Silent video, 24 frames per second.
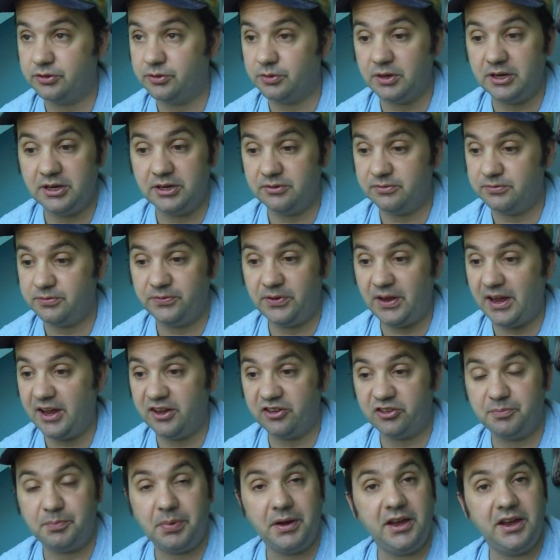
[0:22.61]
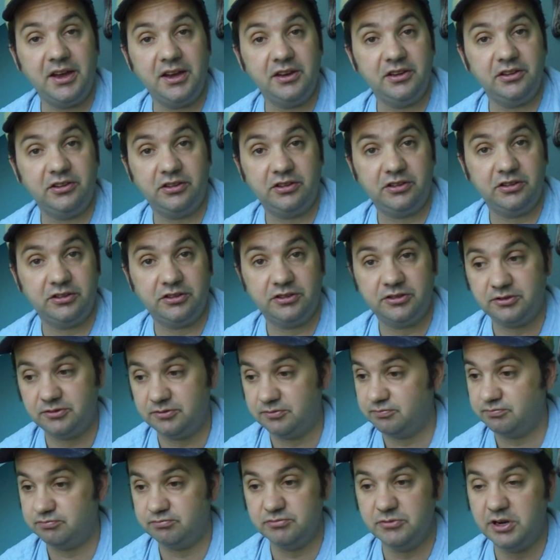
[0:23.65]
Great fast pace,
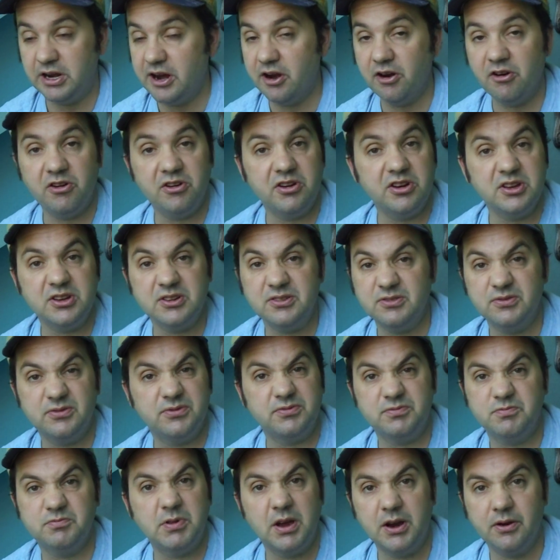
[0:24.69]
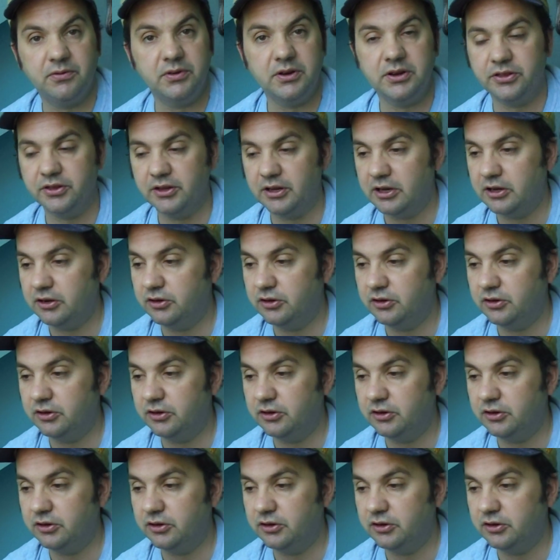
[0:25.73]
narrative, everything.